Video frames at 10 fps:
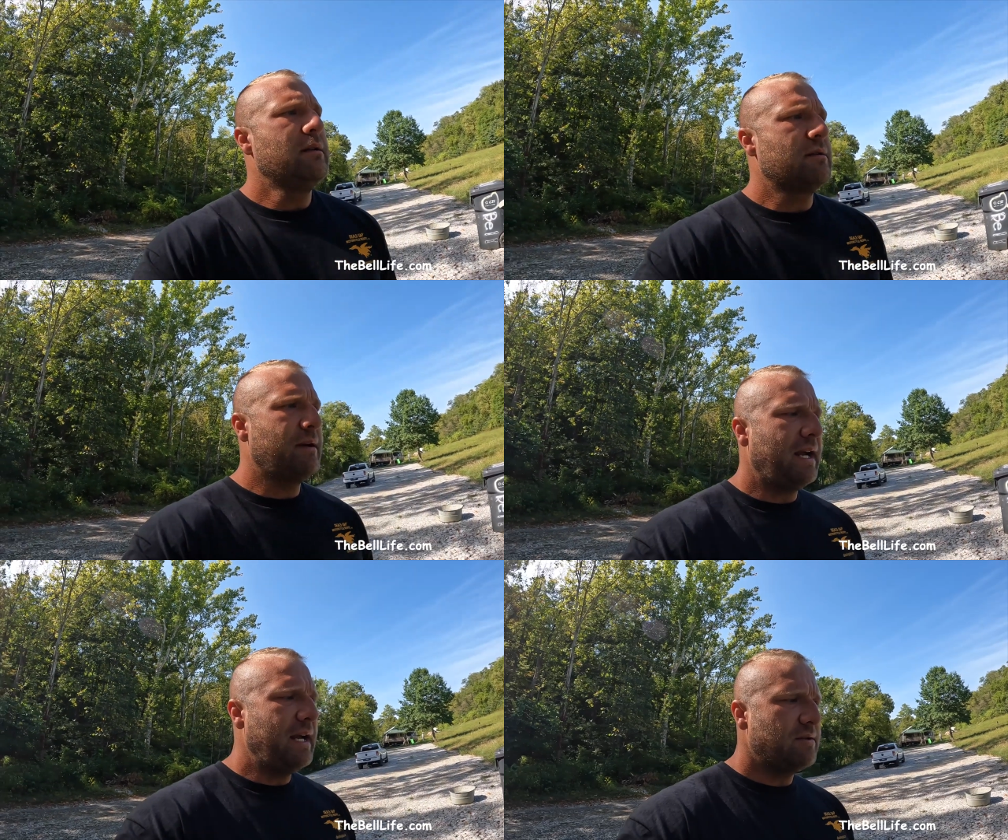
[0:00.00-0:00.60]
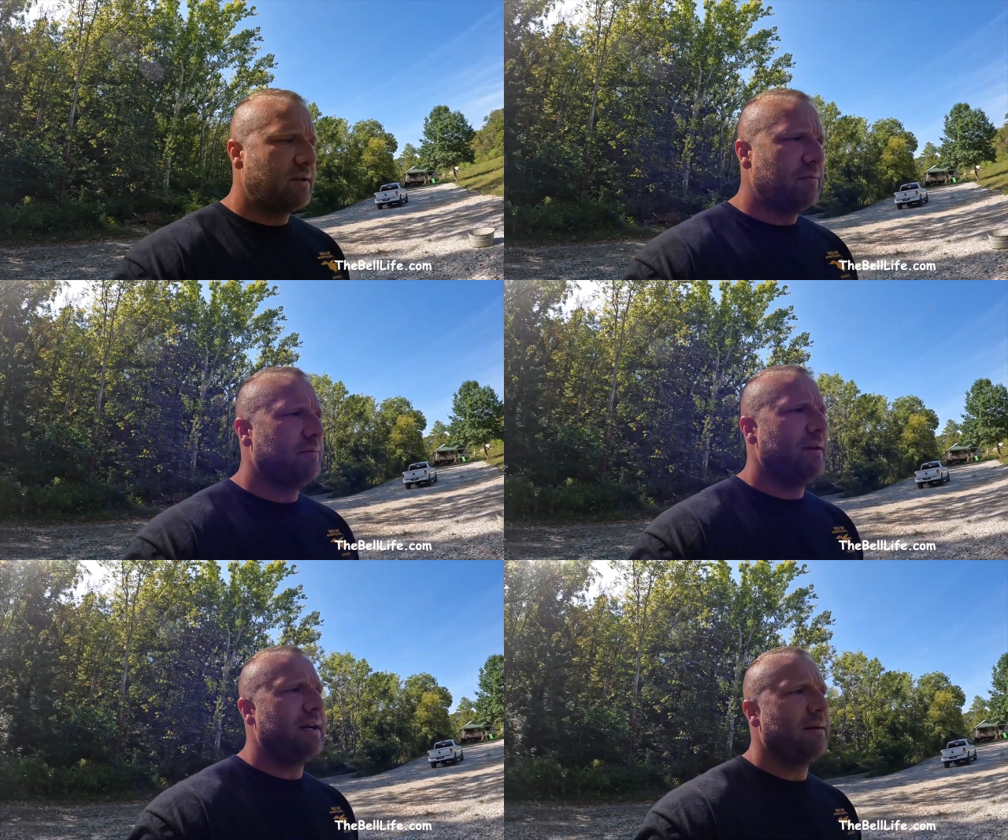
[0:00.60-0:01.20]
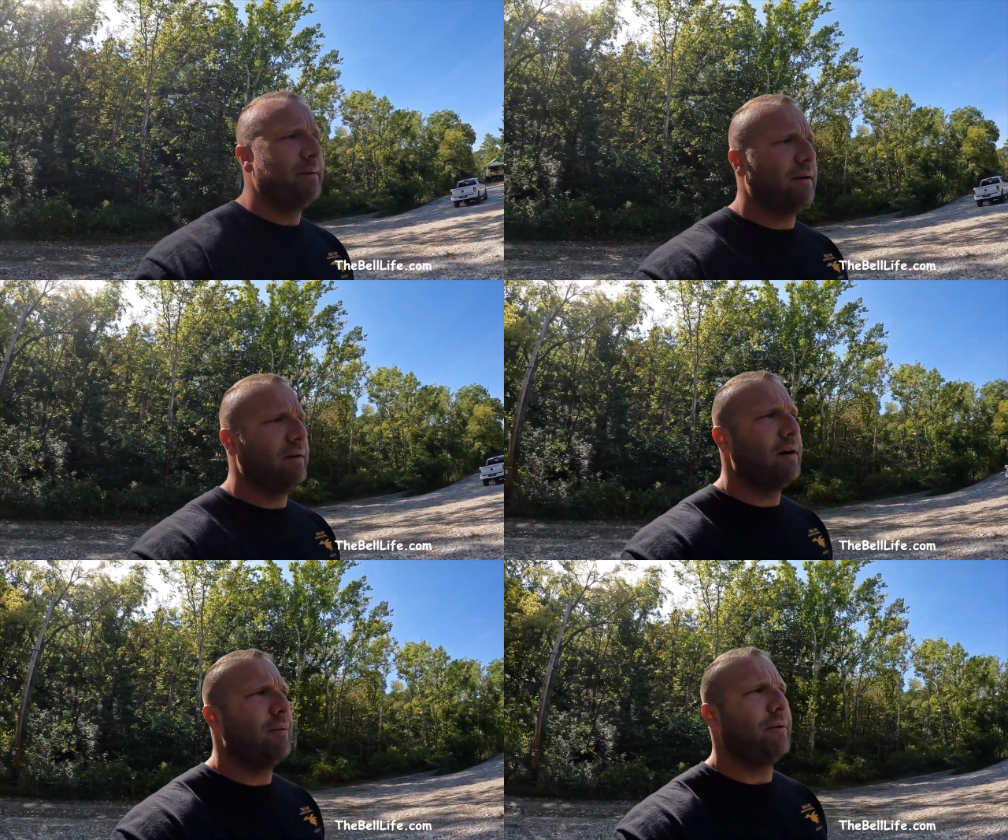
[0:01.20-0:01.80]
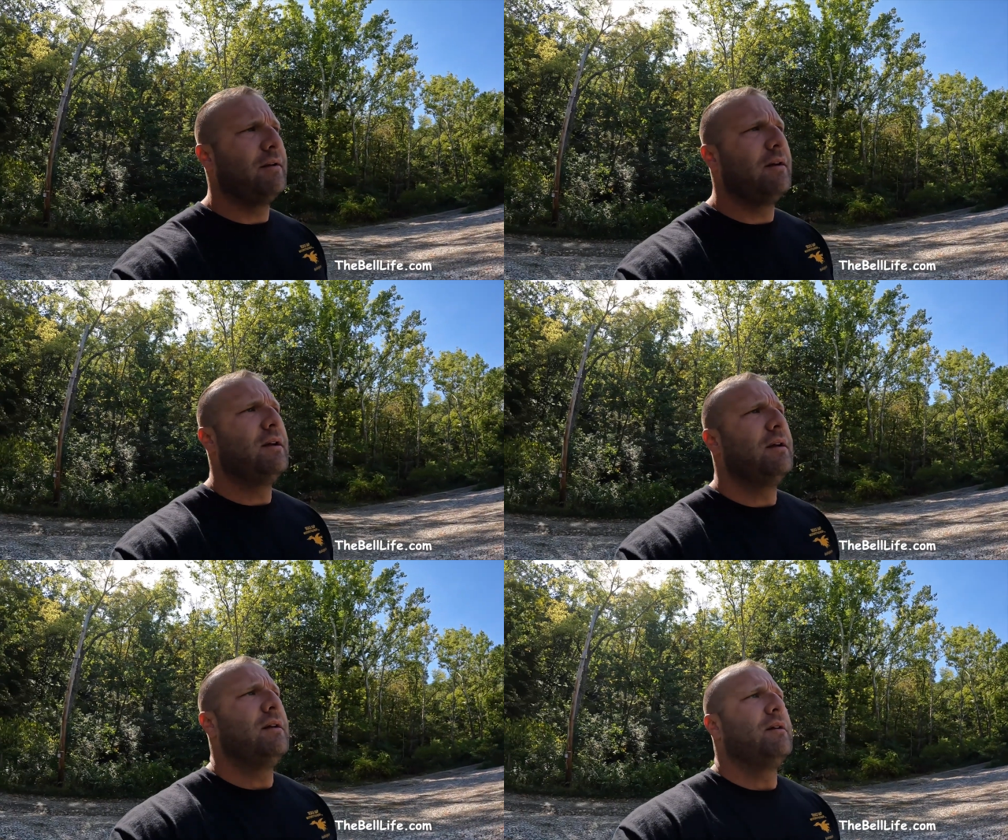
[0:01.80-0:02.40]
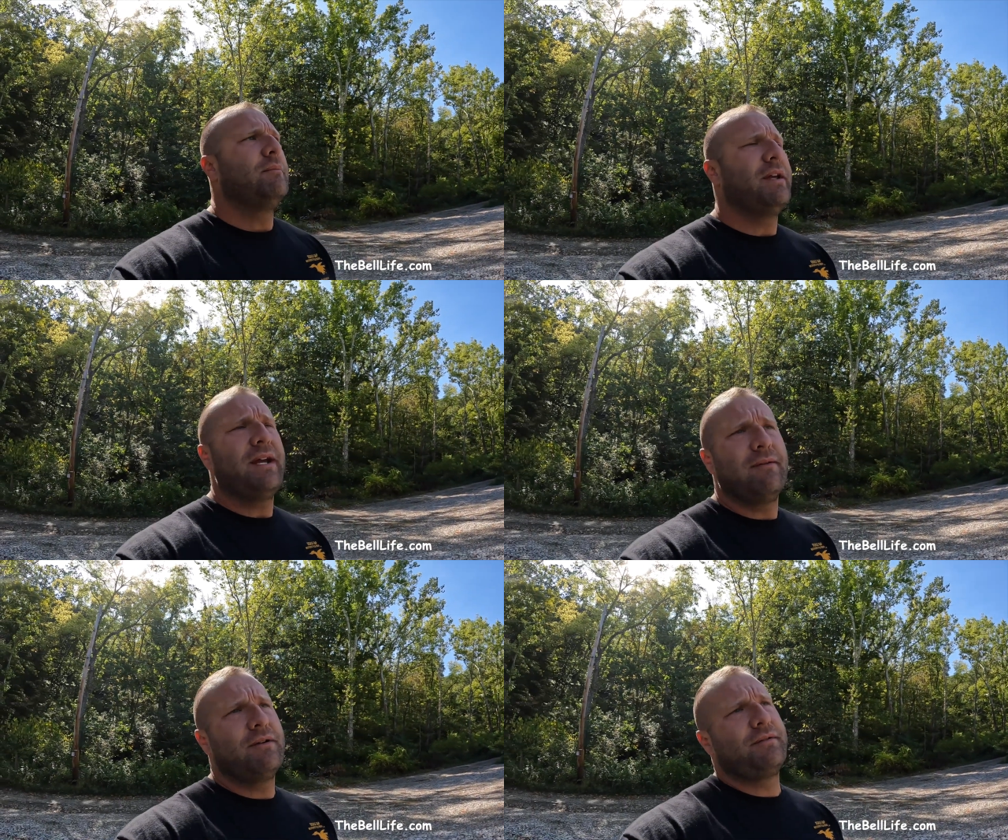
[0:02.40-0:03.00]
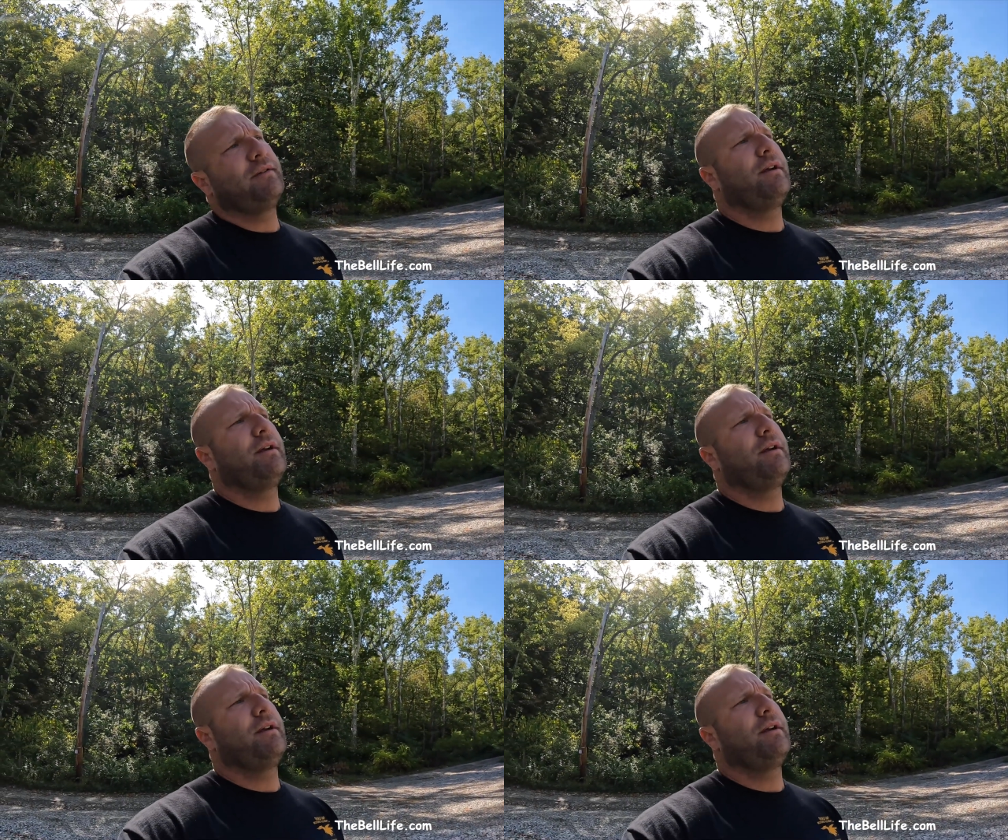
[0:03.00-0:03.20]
So I'm like, hey, just come with me. And I pick her up and playing with her.